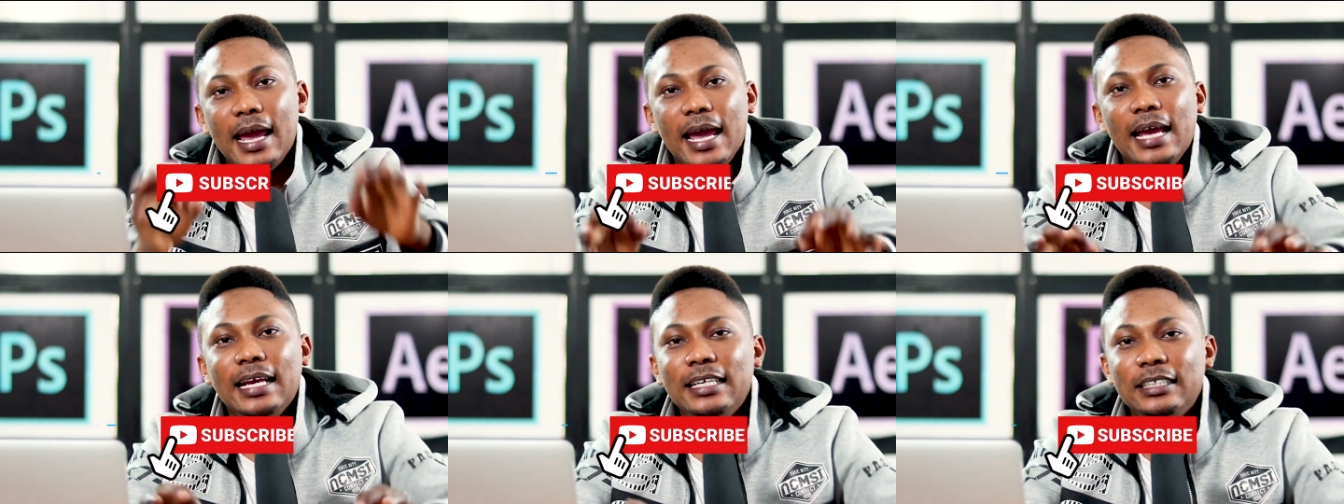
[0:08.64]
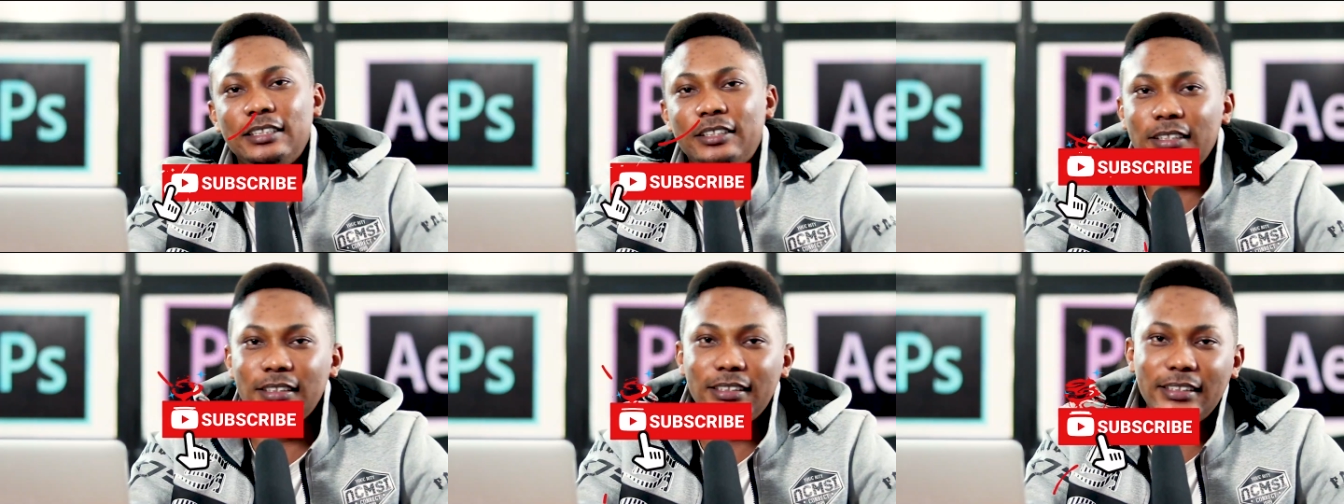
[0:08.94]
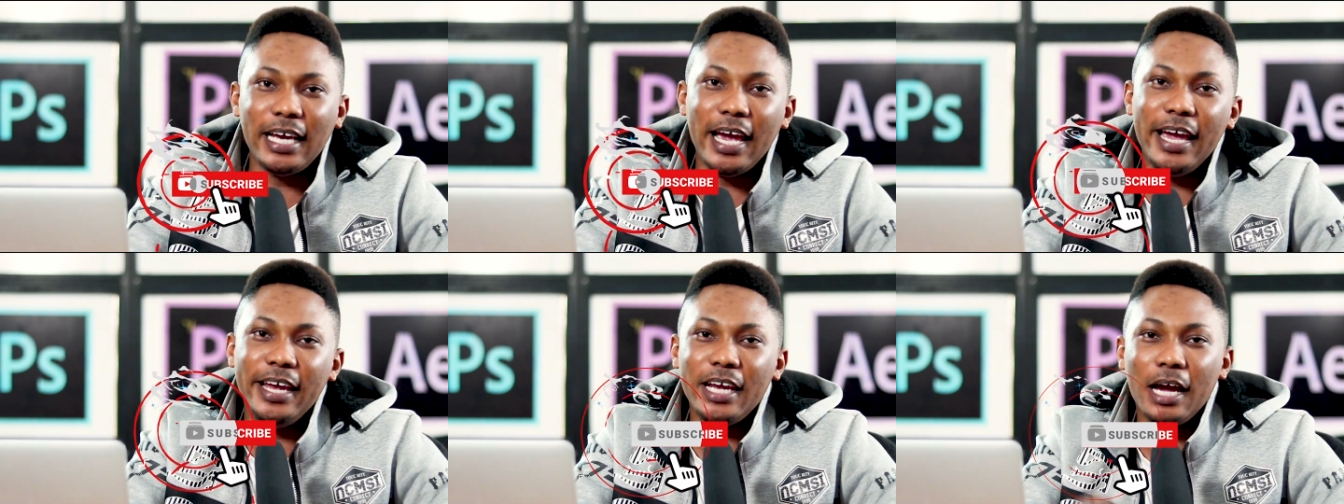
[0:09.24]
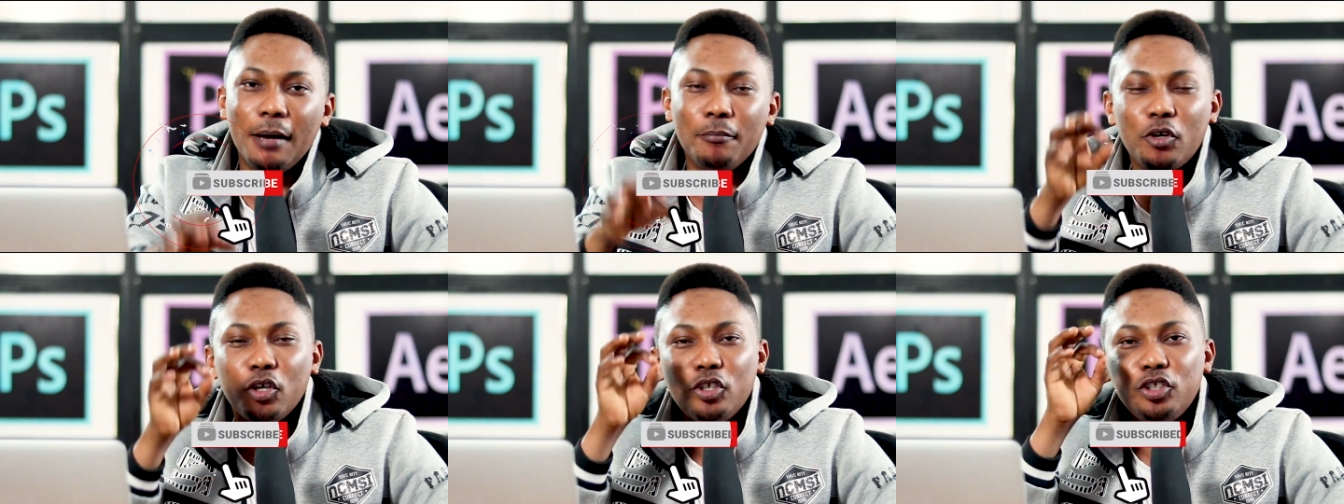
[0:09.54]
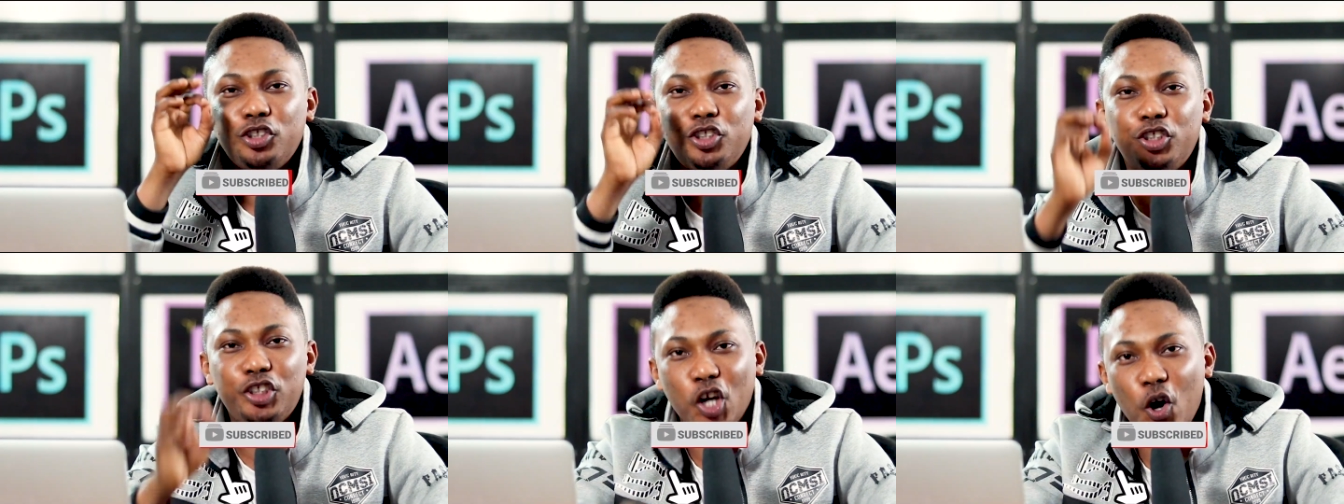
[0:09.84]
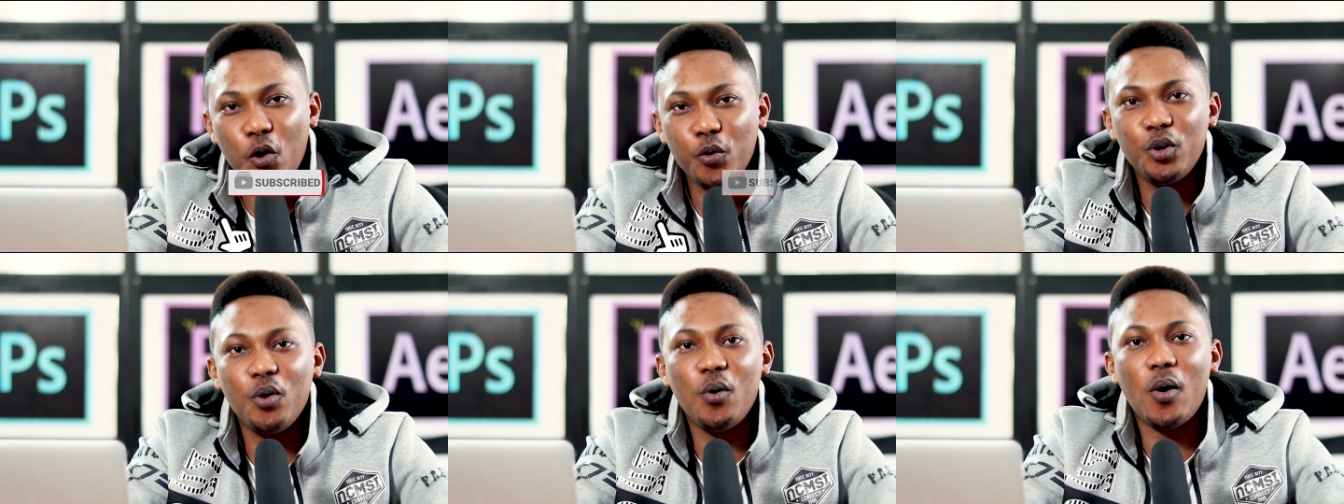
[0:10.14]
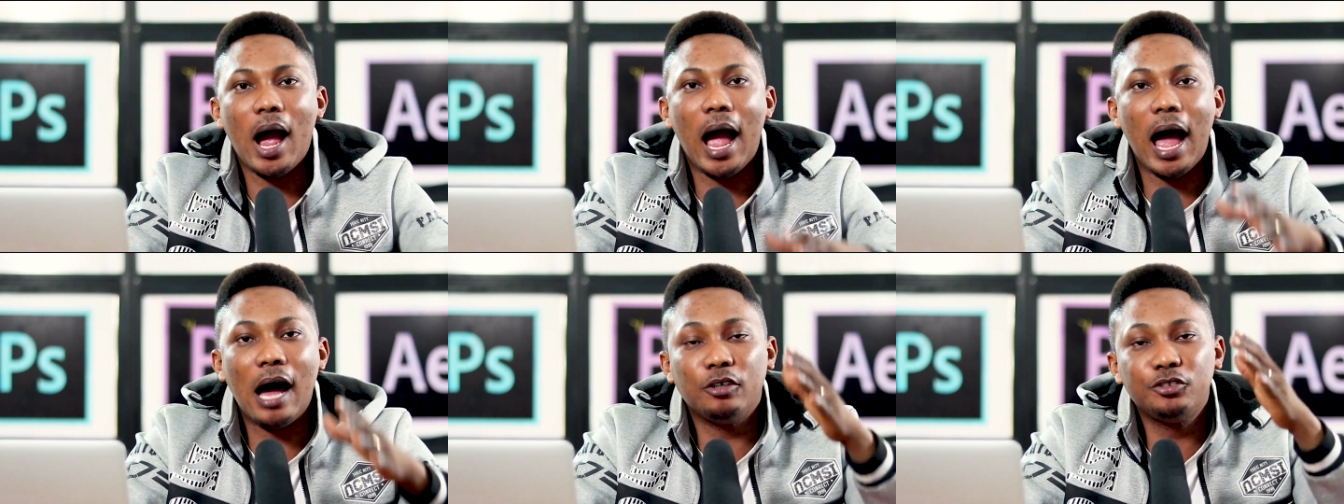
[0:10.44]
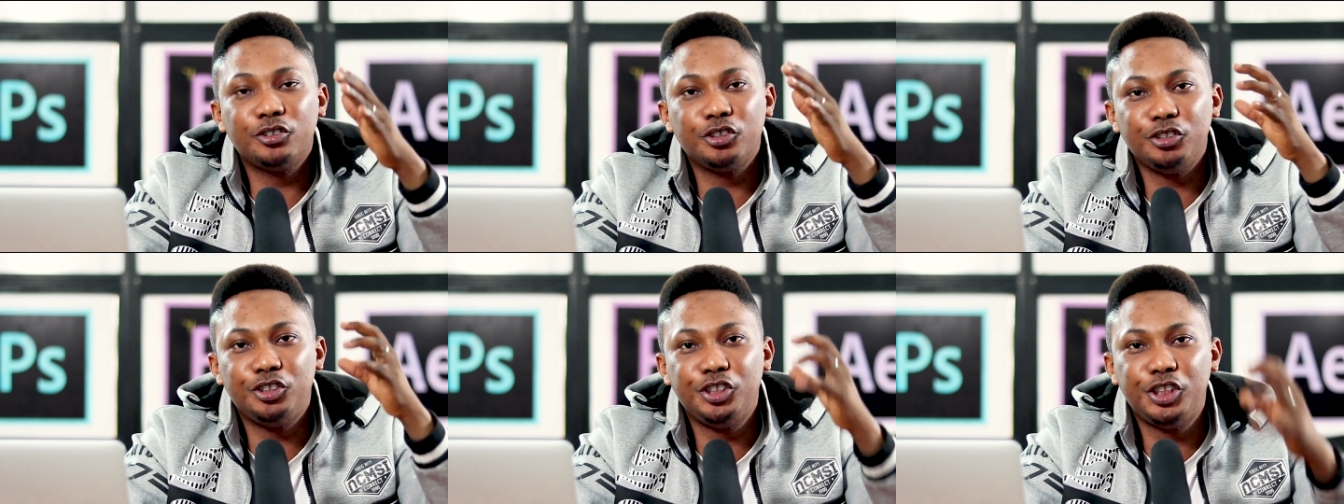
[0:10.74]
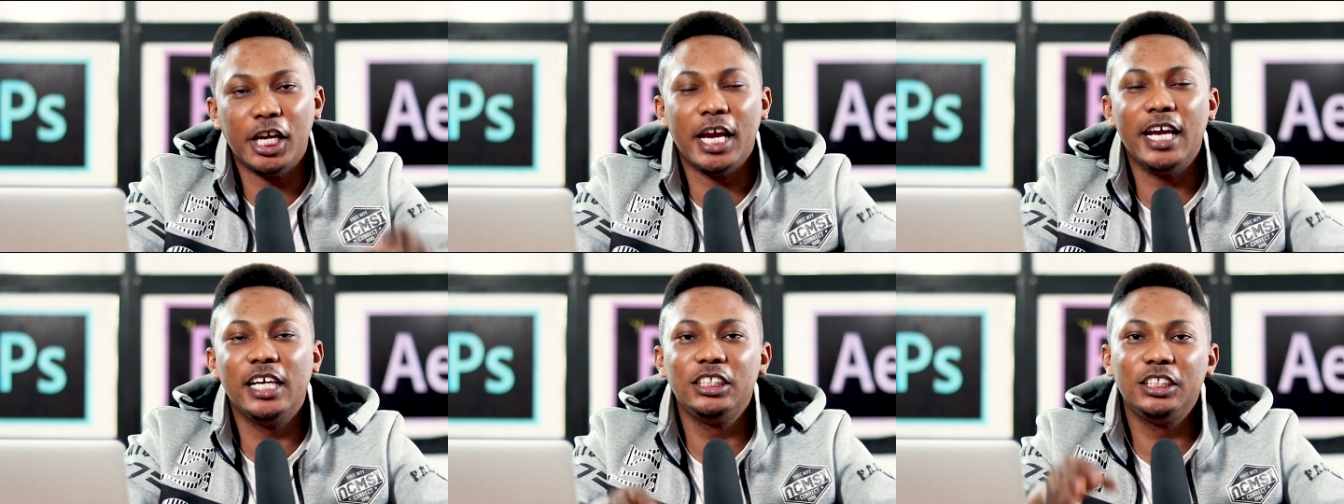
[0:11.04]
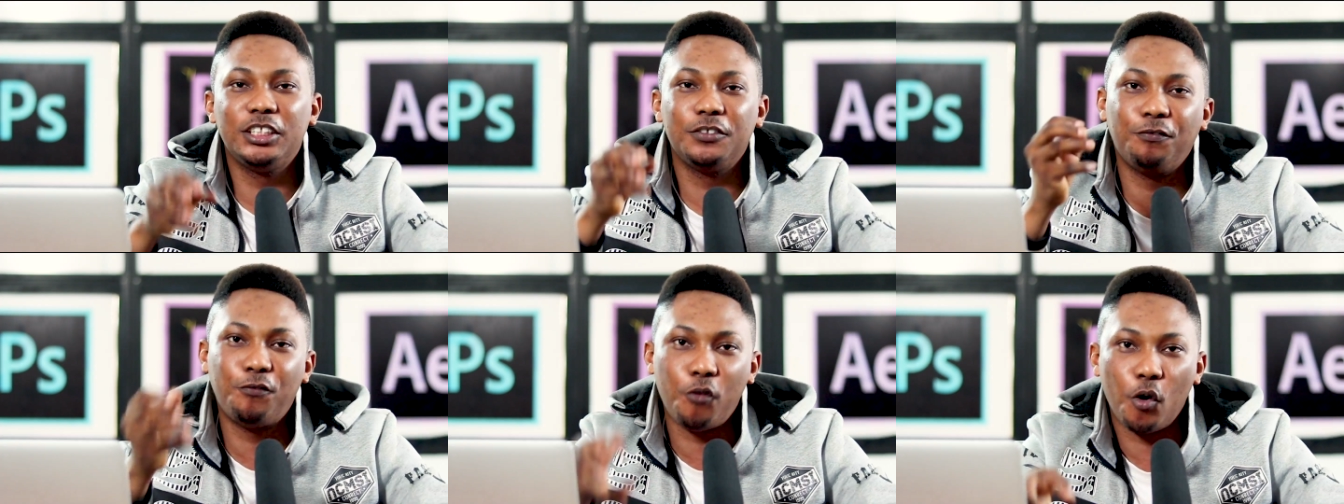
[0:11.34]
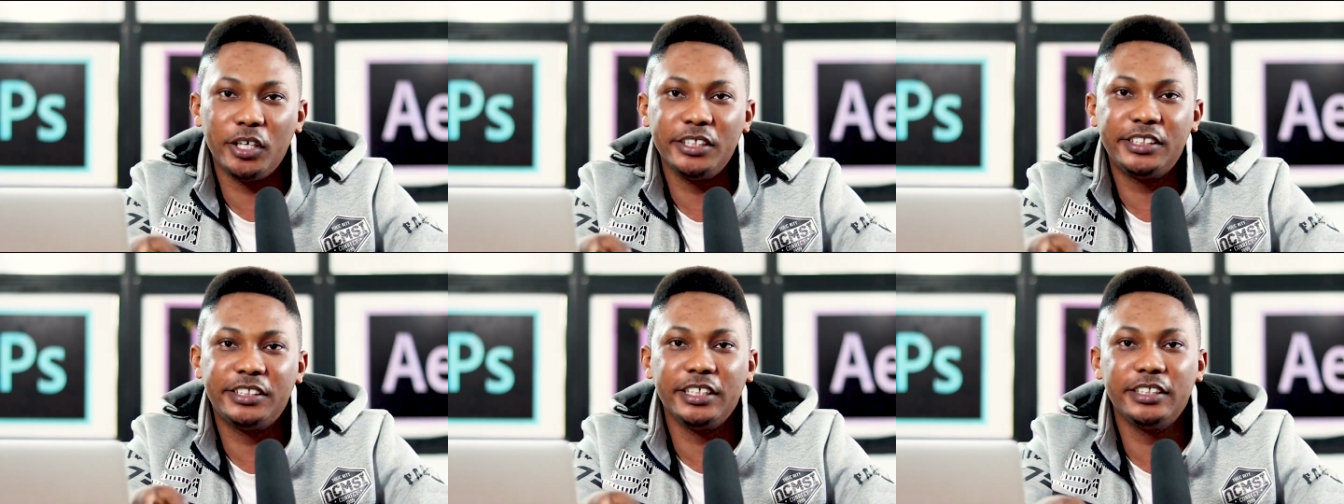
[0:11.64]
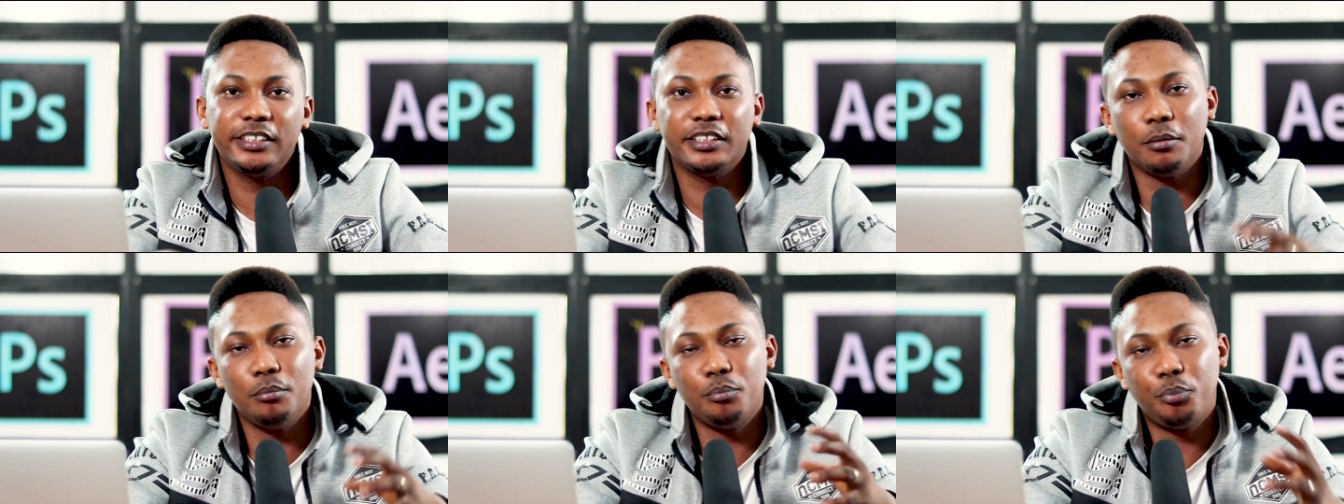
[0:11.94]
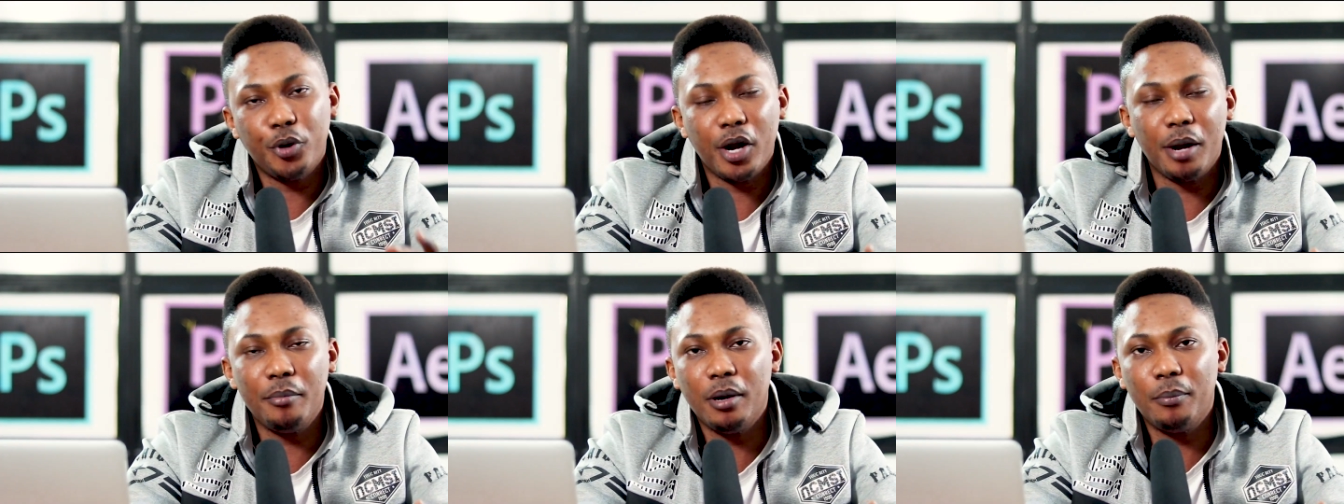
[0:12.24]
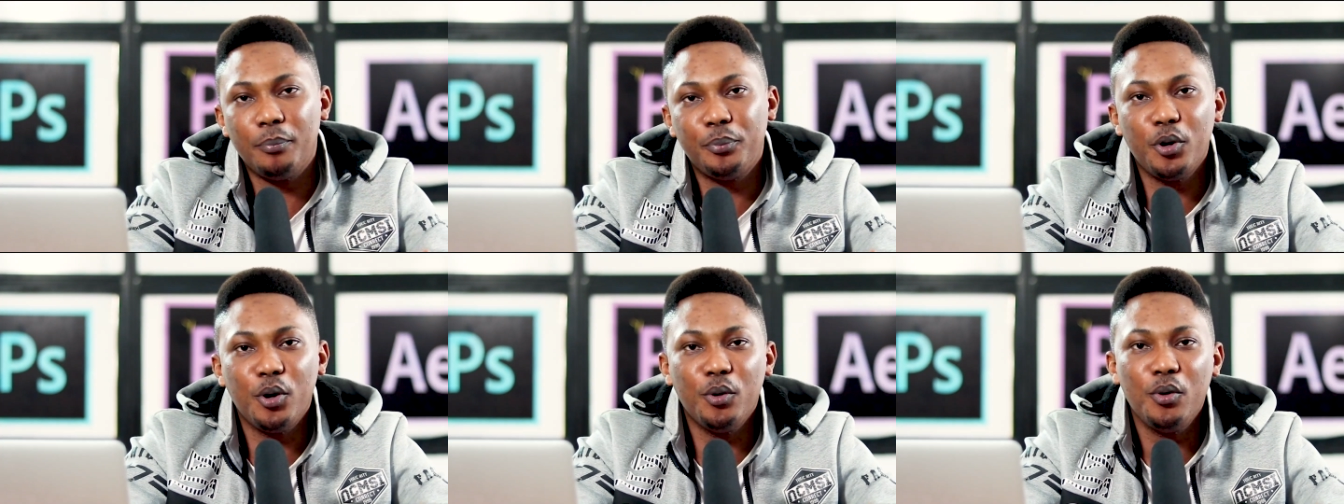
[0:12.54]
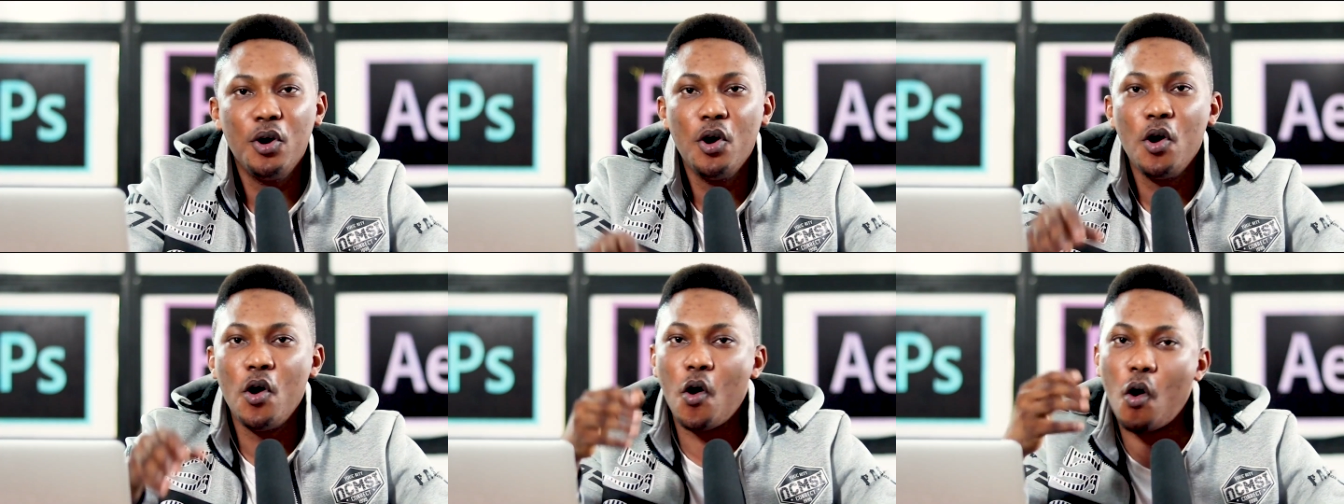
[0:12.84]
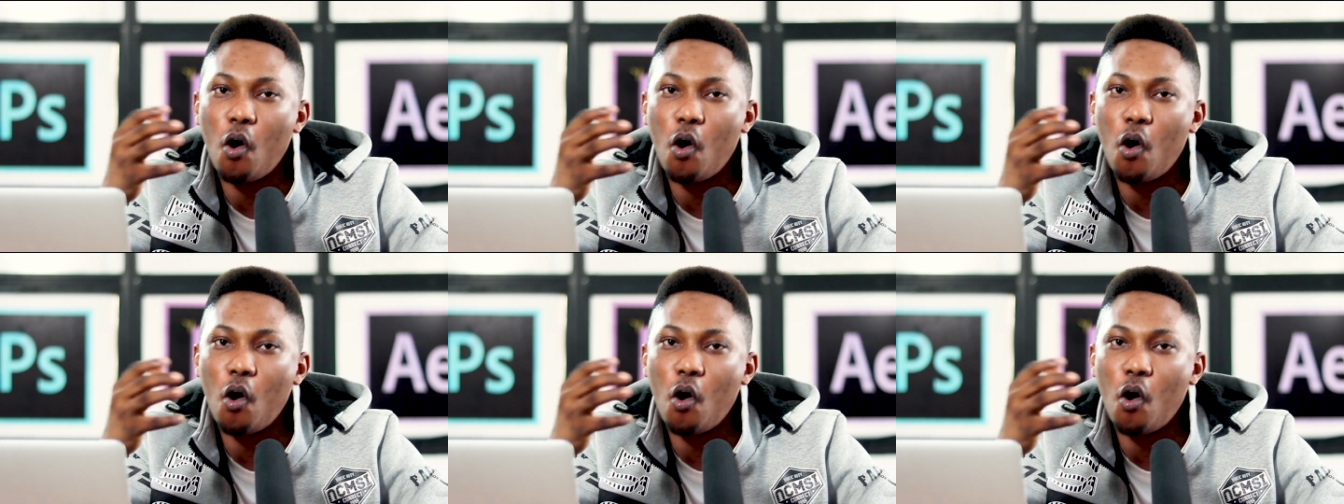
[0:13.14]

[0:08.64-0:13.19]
and today I'm gonna show you how to change voices in Premiere Pro,